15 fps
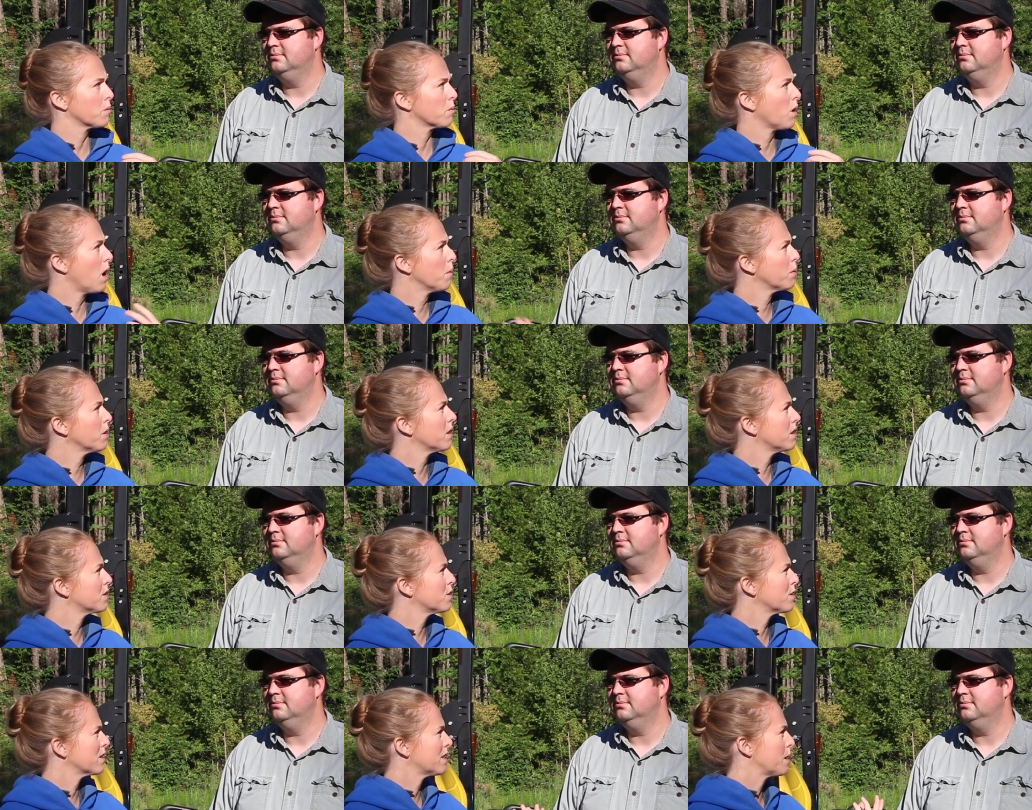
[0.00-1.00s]
Speaker 1: Robert
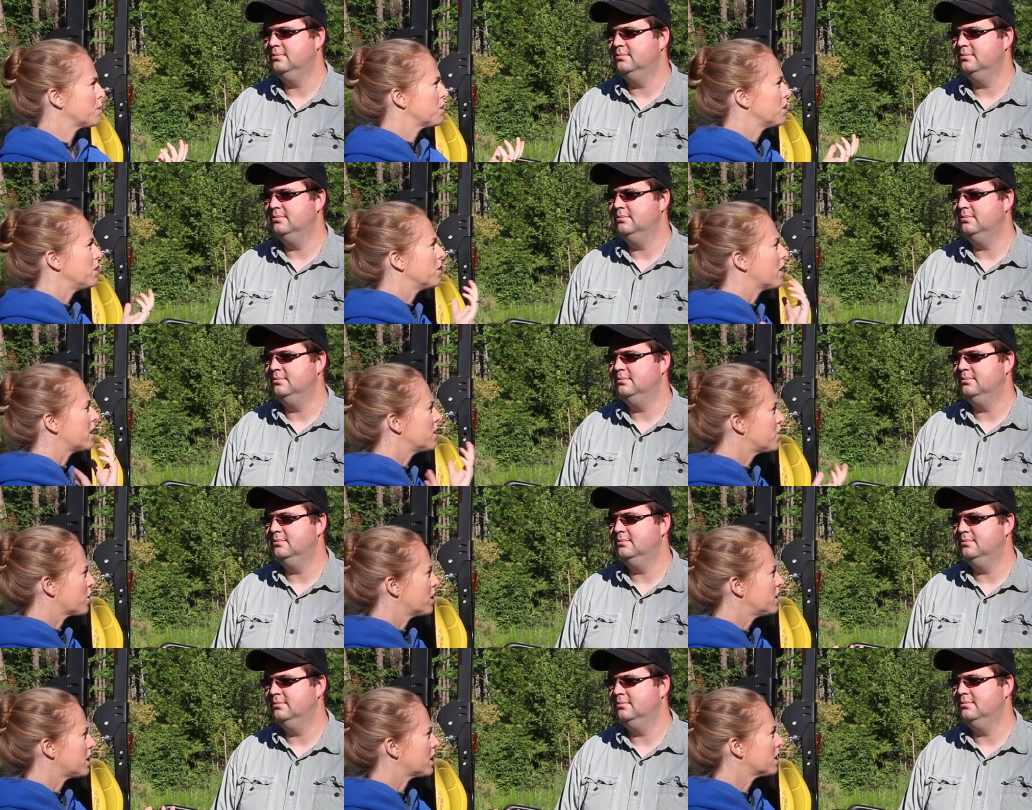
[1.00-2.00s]
is no exception. You got a
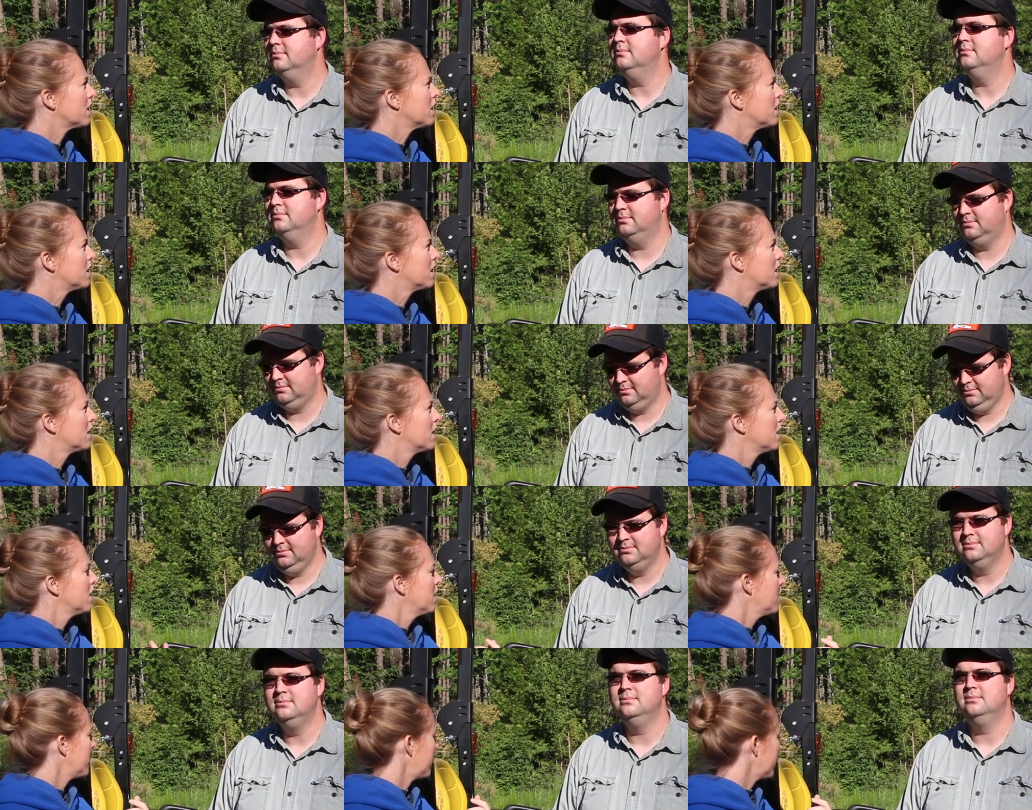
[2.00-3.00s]
John Deere. Mm-hmm.
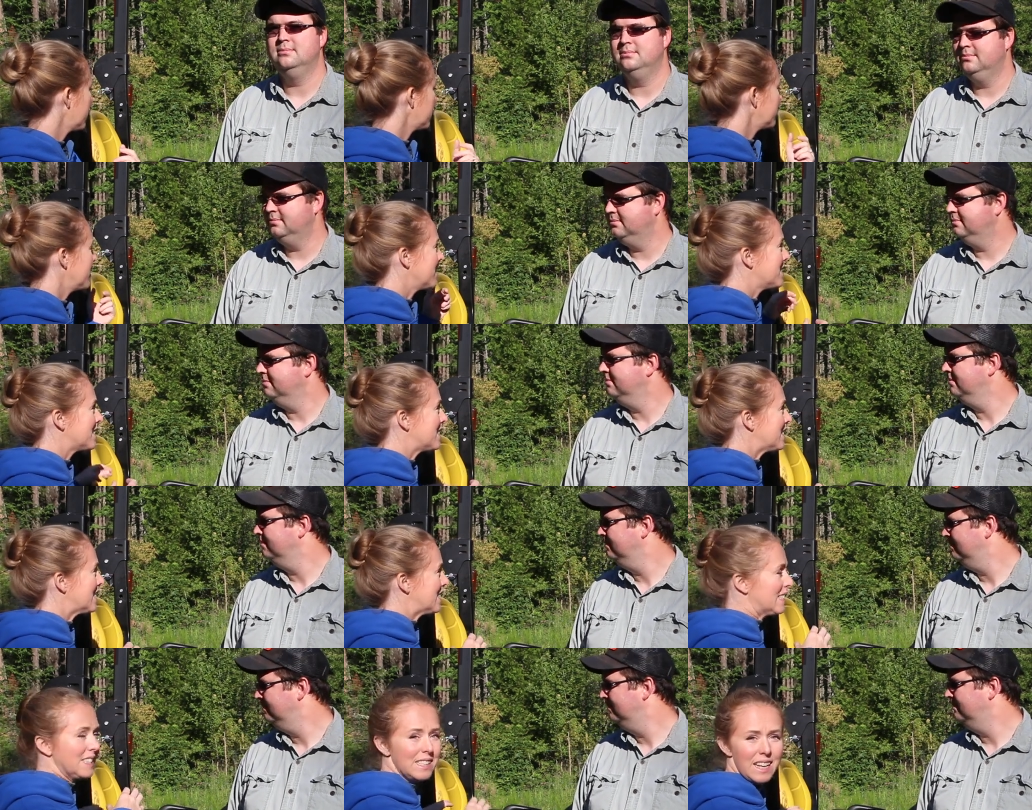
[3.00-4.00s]
And
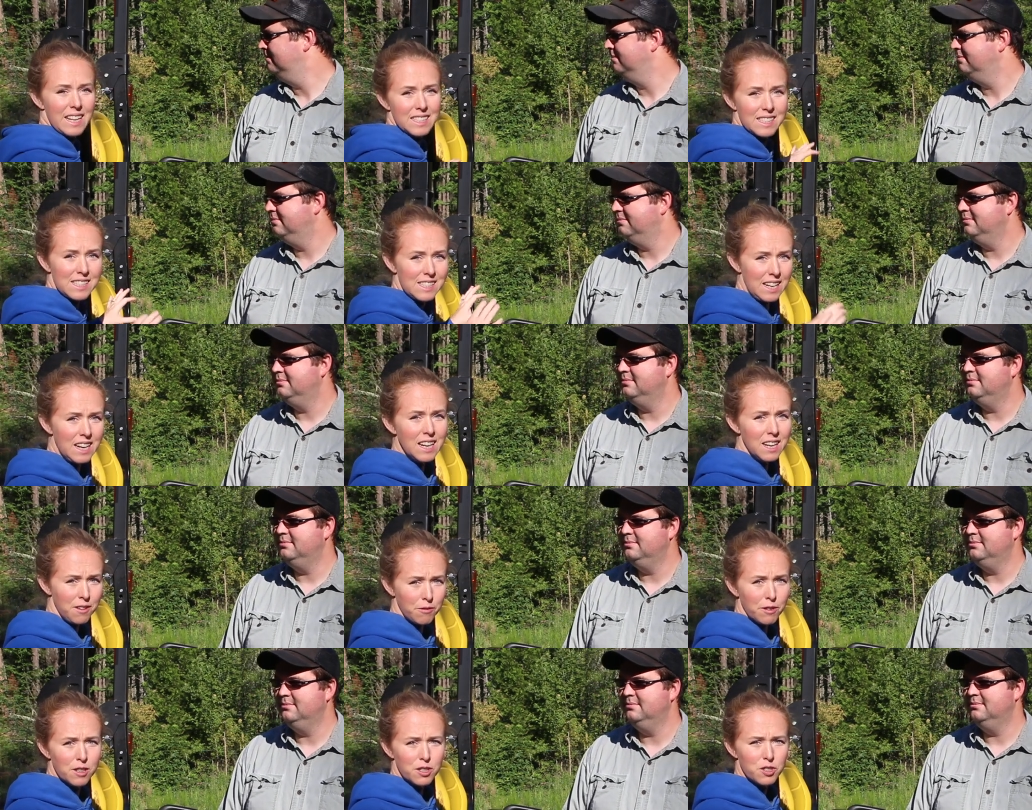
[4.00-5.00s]
it's
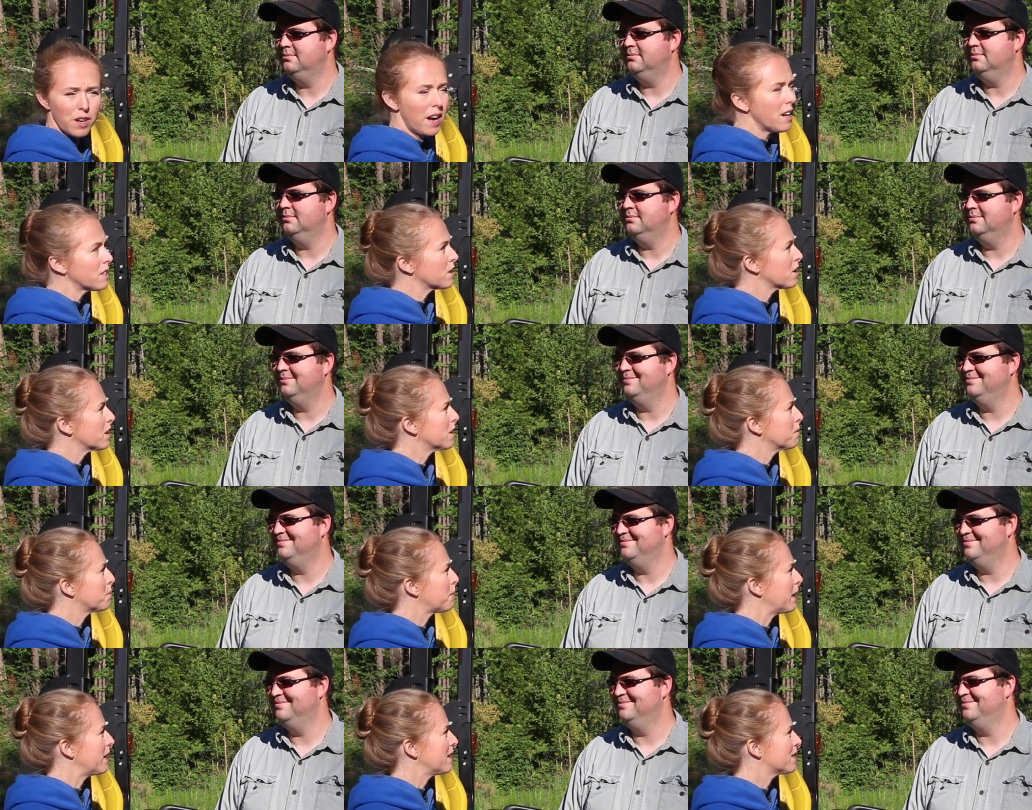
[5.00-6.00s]
teeny for a tractor,
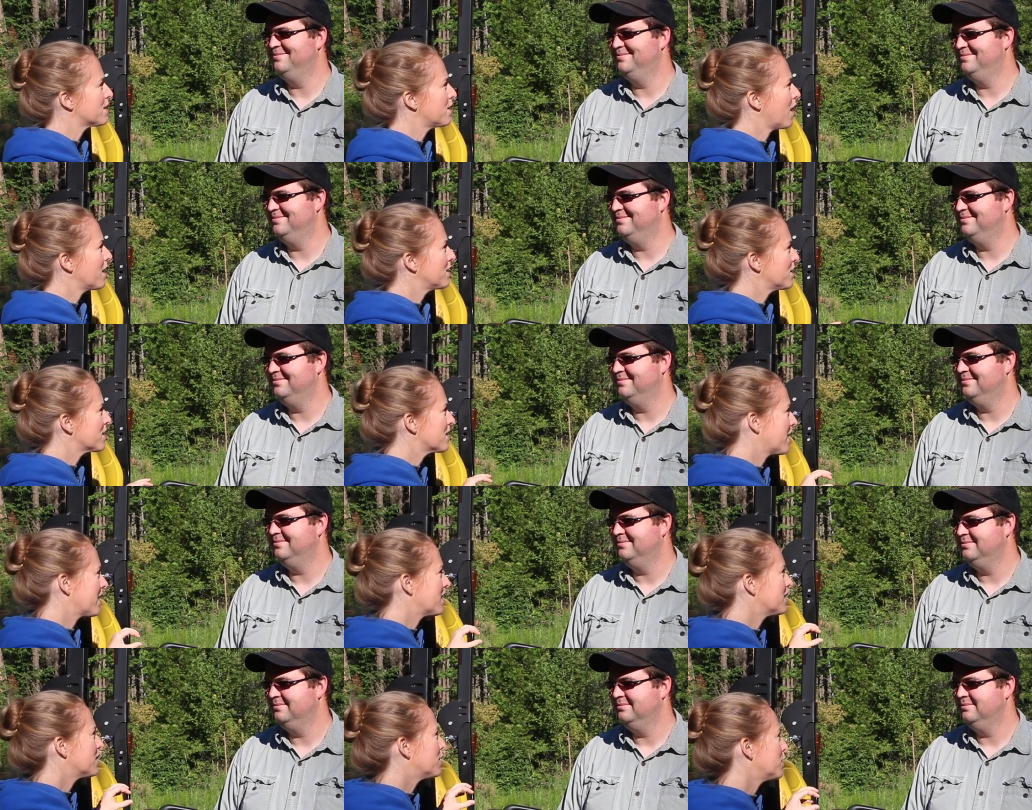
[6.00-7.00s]
but it's not just
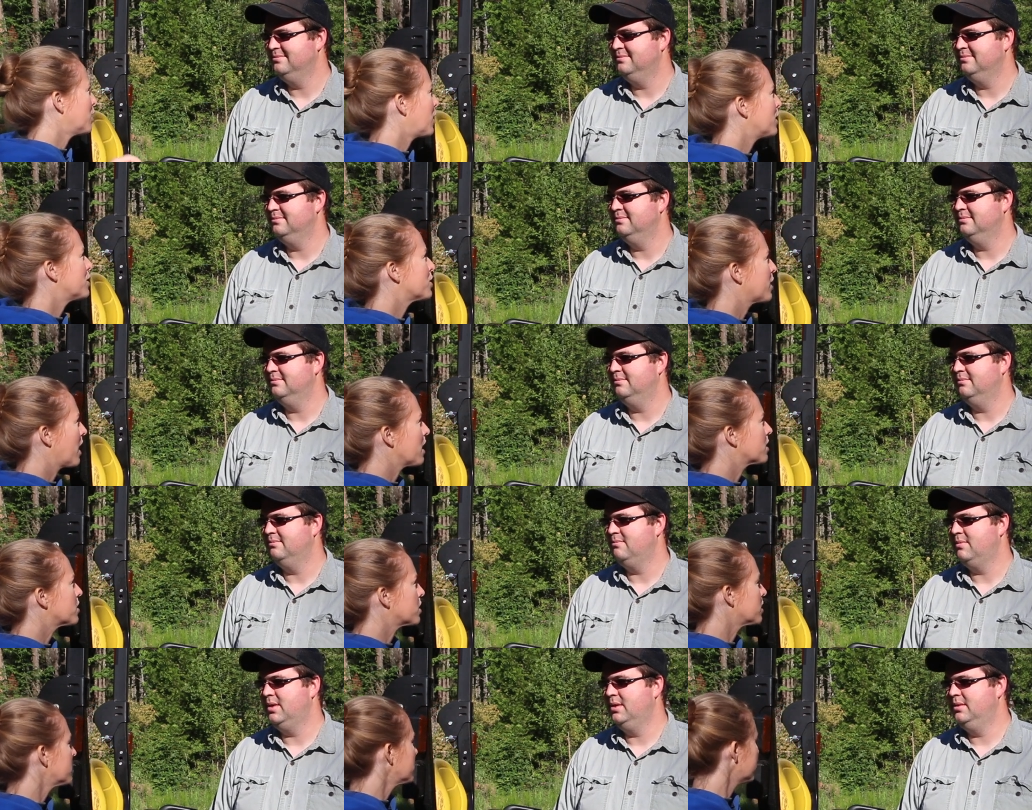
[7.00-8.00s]
like a little lawn
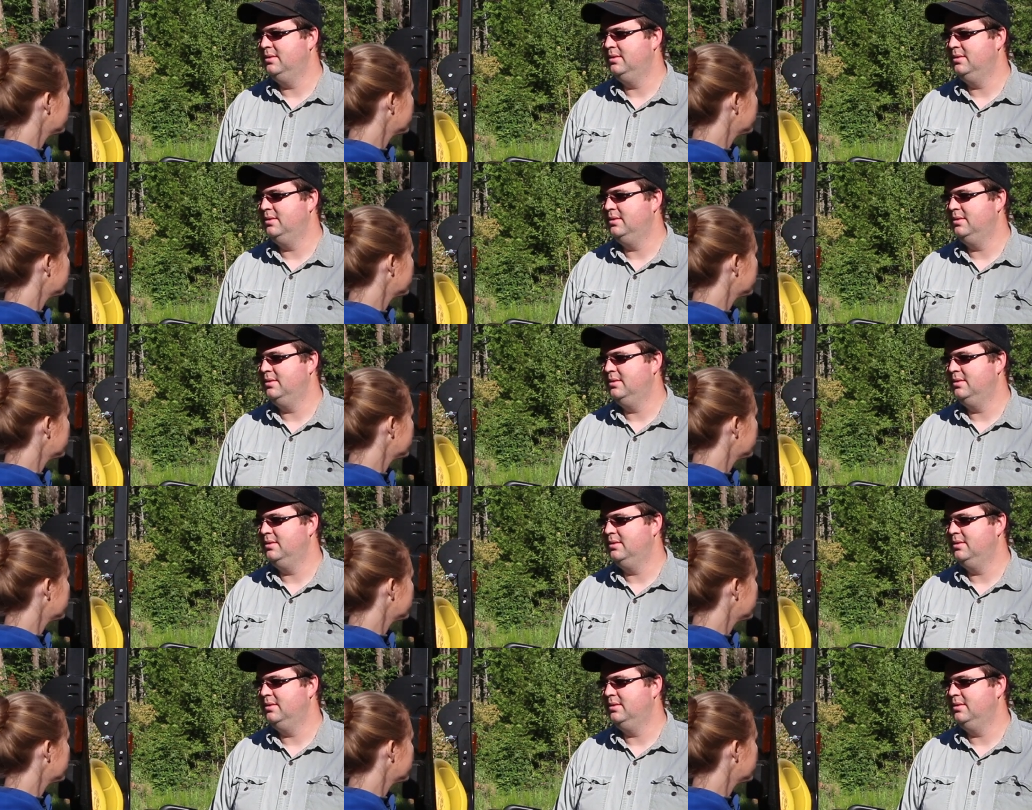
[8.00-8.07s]
tractor.